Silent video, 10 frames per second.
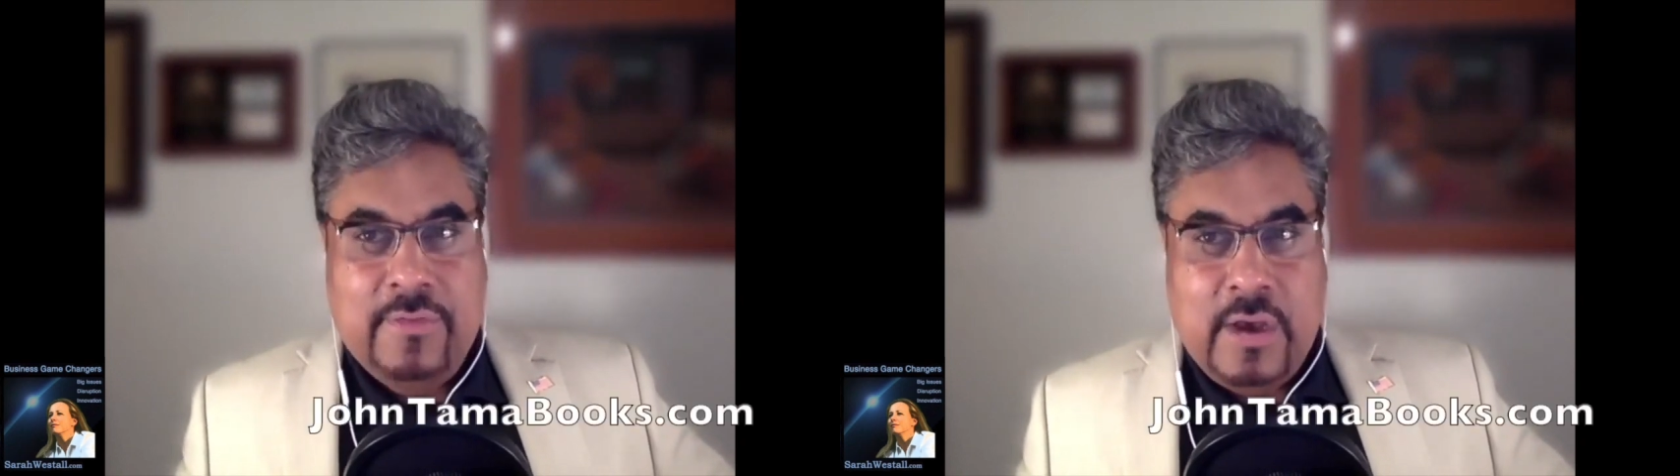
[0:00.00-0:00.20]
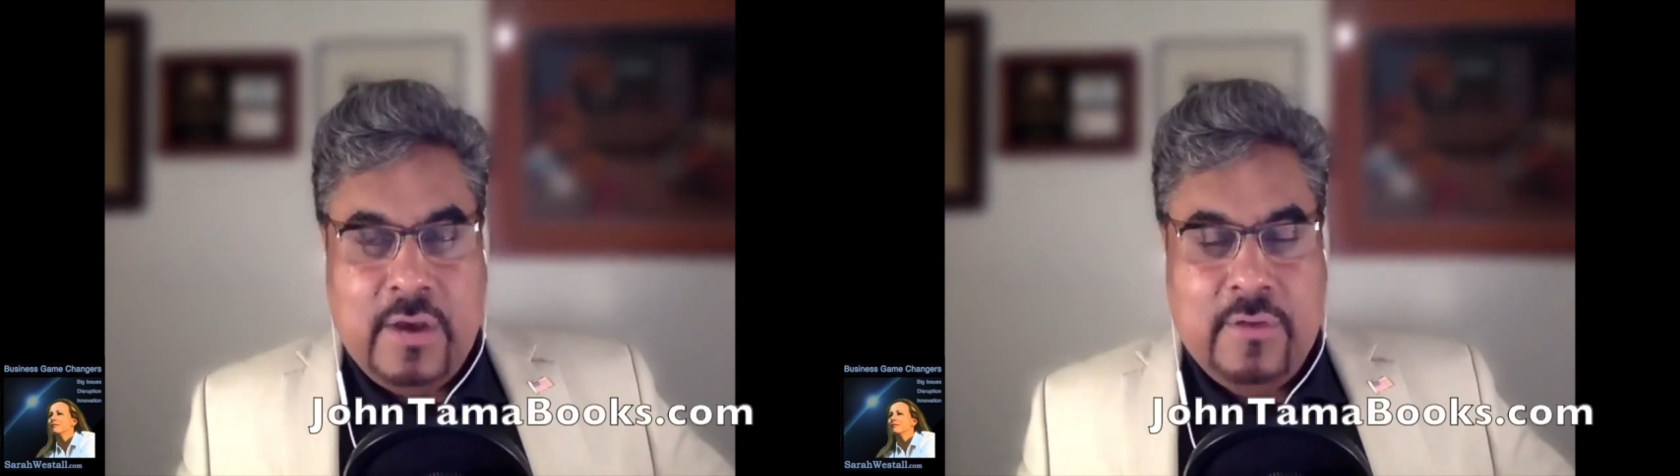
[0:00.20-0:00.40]

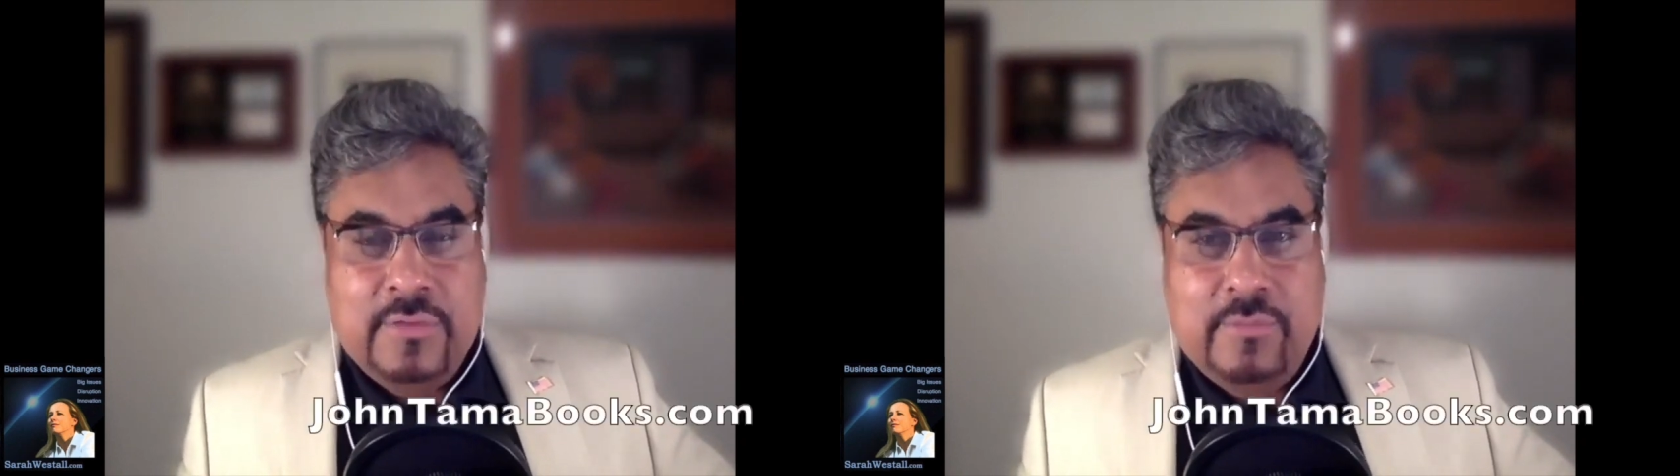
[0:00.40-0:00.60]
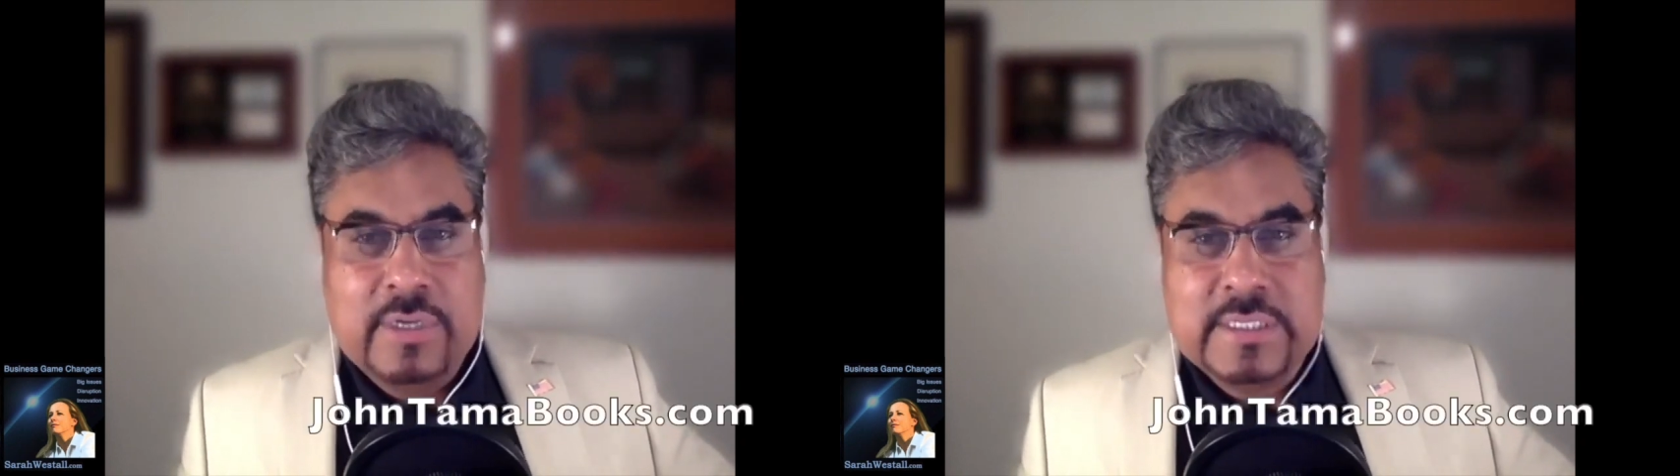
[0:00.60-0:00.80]
of the
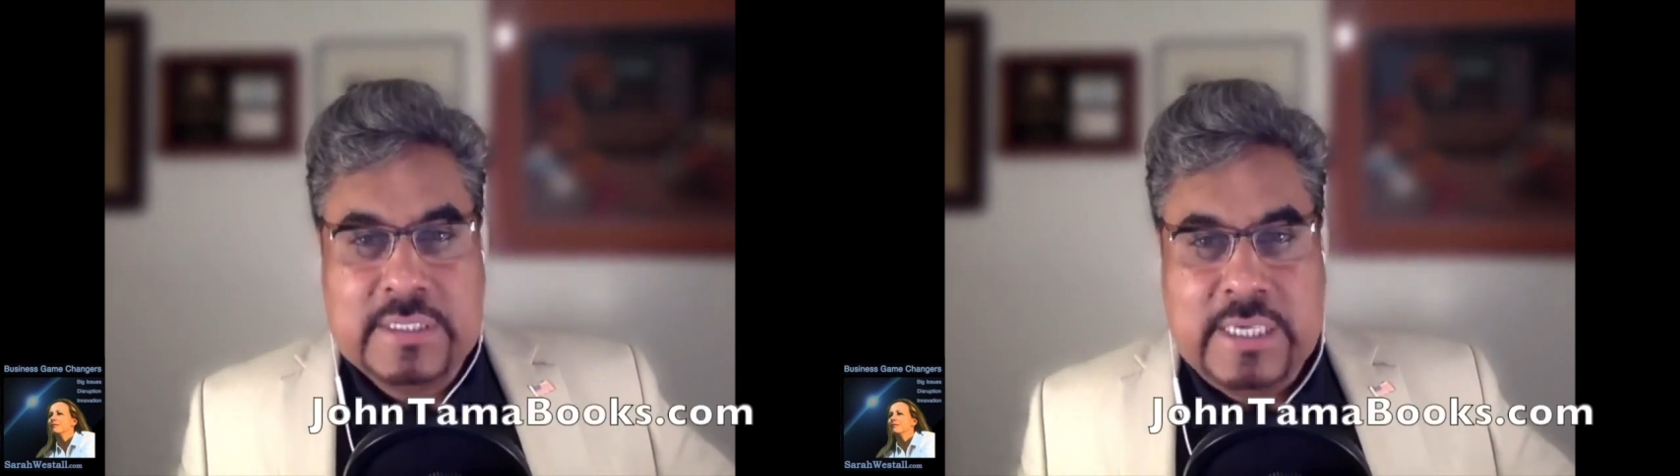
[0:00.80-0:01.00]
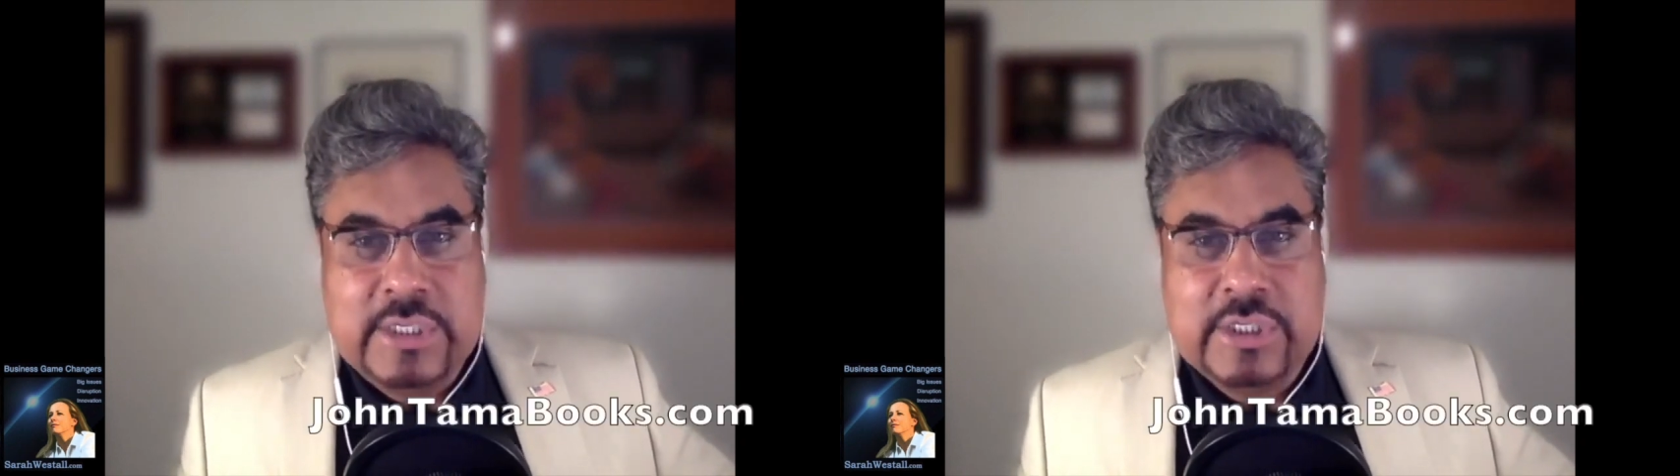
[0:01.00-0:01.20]

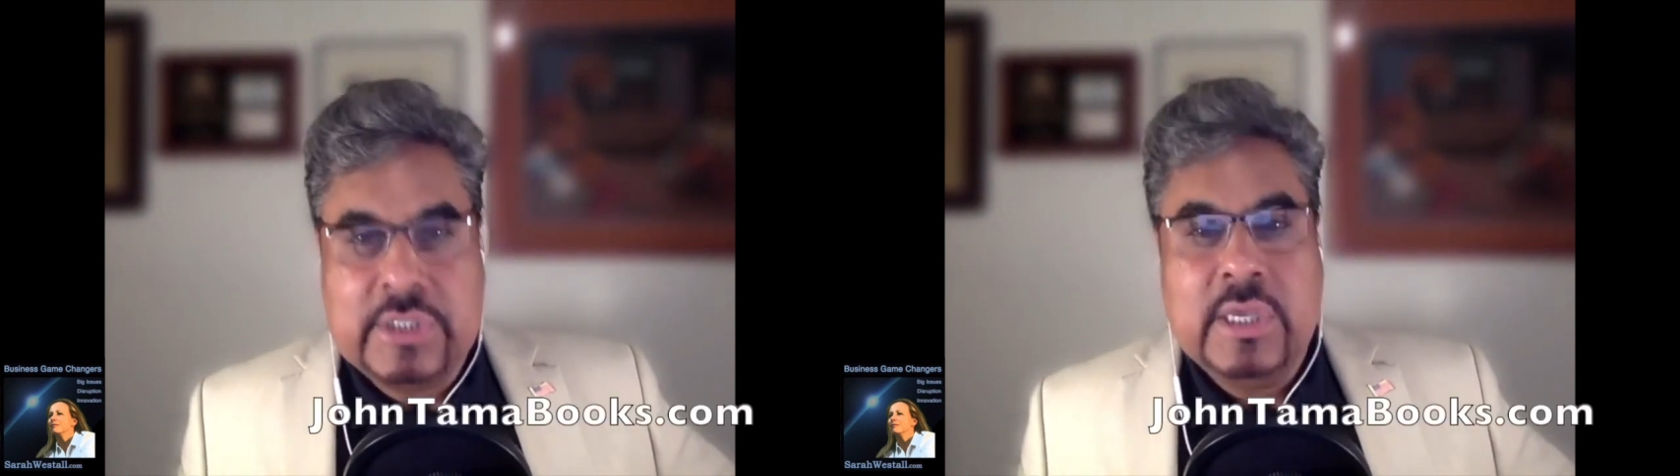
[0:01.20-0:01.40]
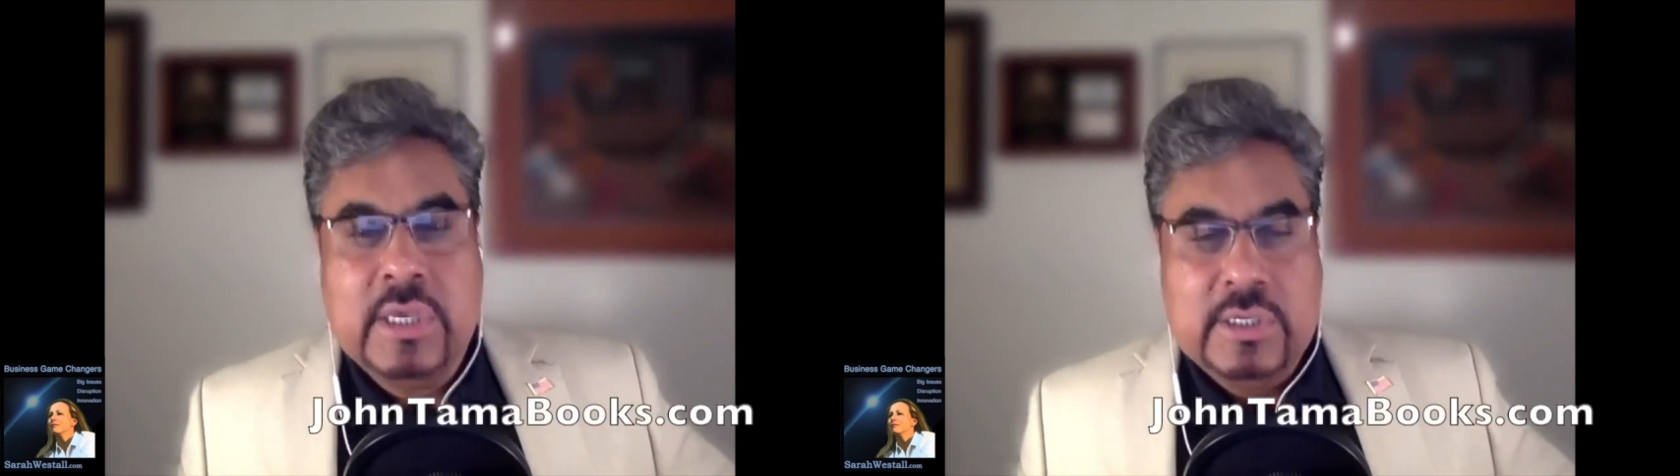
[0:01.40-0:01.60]
presentation,